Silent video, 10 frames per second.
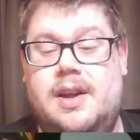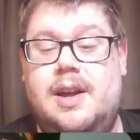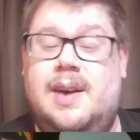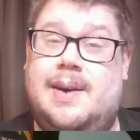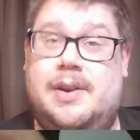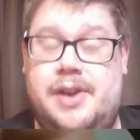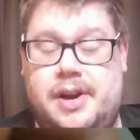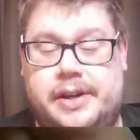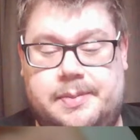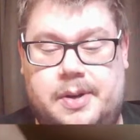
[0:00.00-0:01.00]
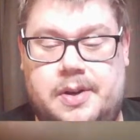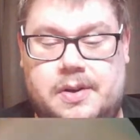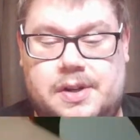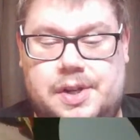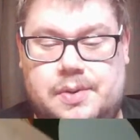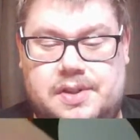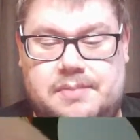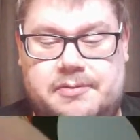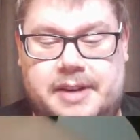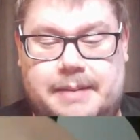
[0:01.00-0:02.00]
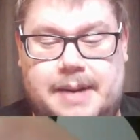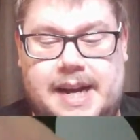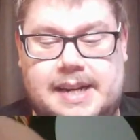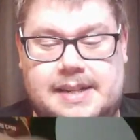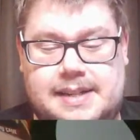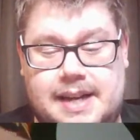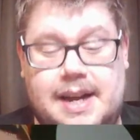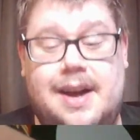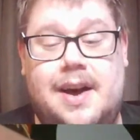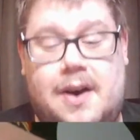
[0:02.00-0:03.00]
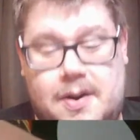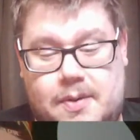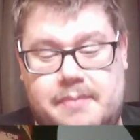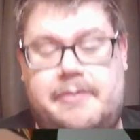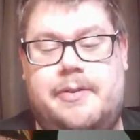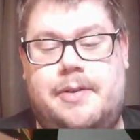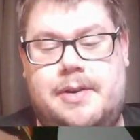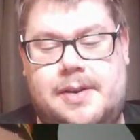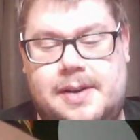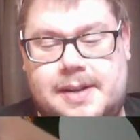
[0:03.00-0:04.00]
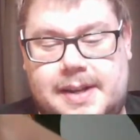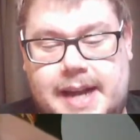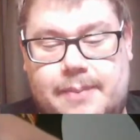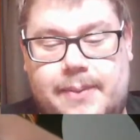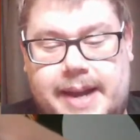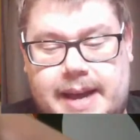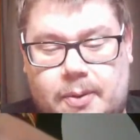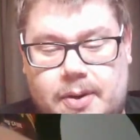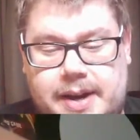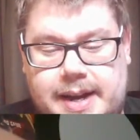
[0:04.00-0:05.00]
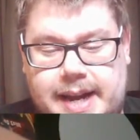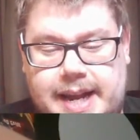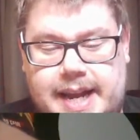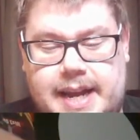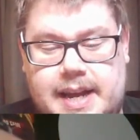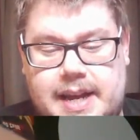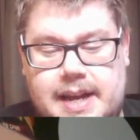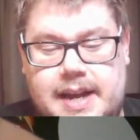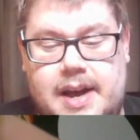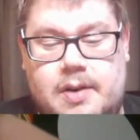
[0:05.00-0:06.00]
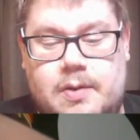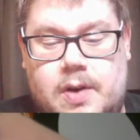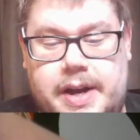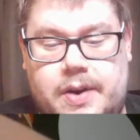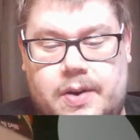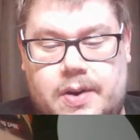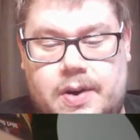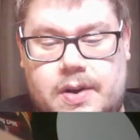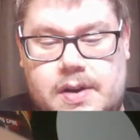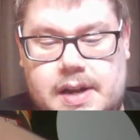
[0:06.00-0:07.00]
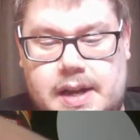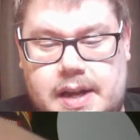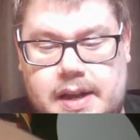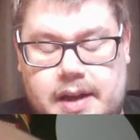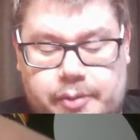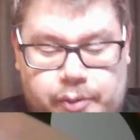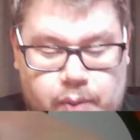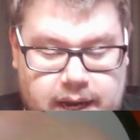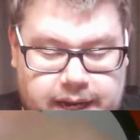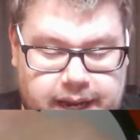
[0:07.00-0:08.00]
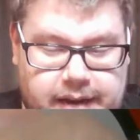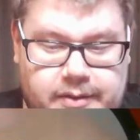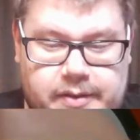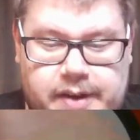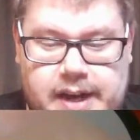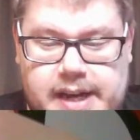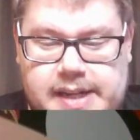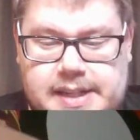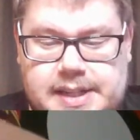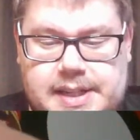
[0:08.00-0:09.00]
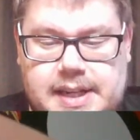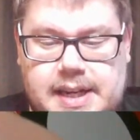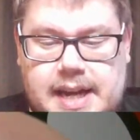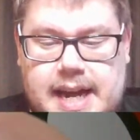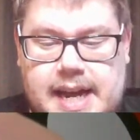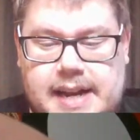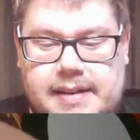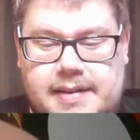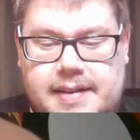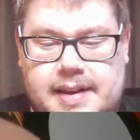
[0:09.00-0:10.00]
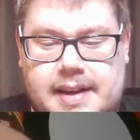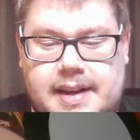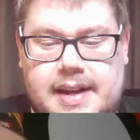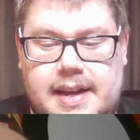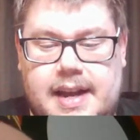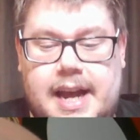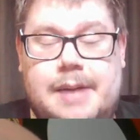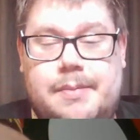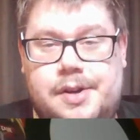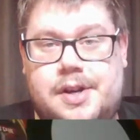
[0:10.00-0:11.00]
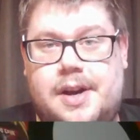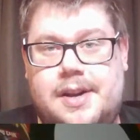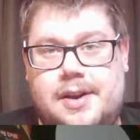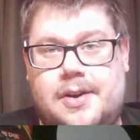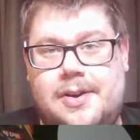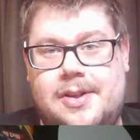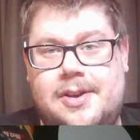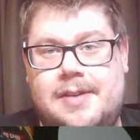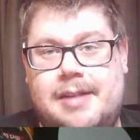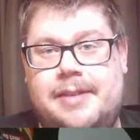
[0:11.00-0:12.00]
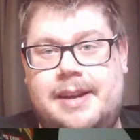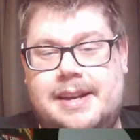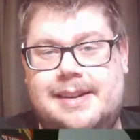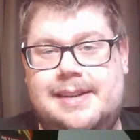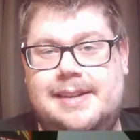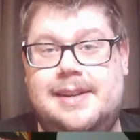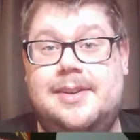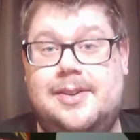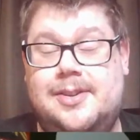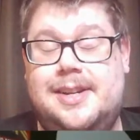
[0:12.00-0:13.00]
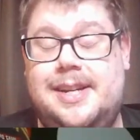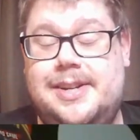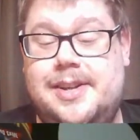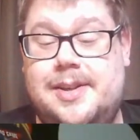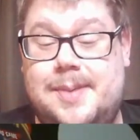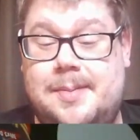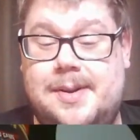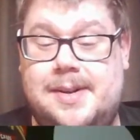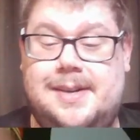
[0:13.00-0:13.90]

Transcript: Well, you guys might not because you want some free packs. I want 4, can we get one in here? Rhyhorn, a Thwacky reverse, and a Machina non-holographic. Not looking good at the moment.